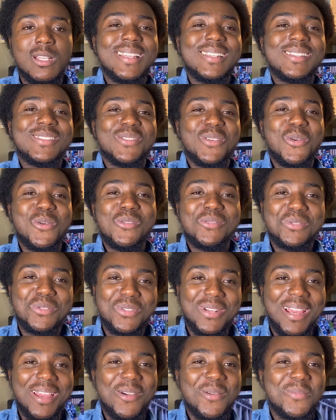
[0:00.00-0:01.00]
So
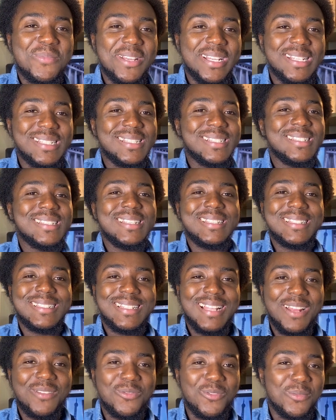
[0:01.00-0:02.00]
try your best,
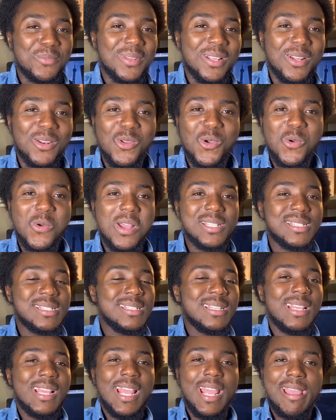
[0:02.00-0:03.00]
start from the lowest